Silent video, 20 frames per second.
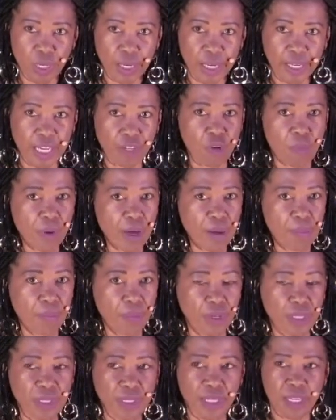Again, remember,
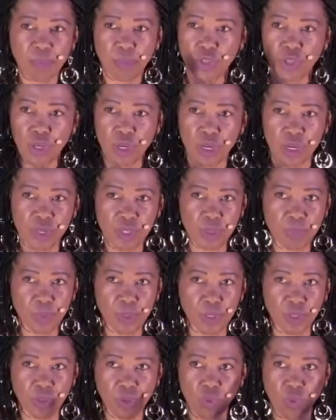it's not about your
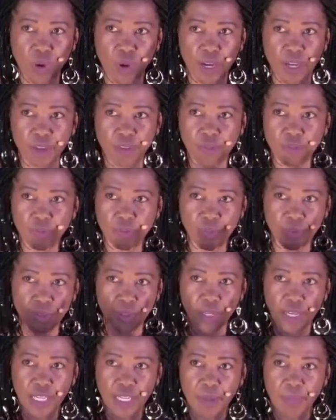husband, your wife,
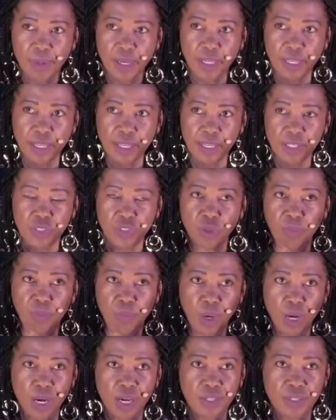anybody else, your
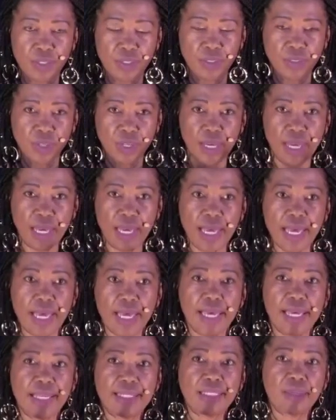boss.
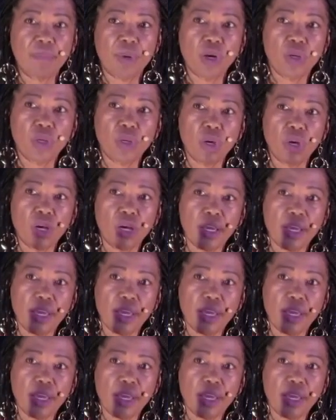It's about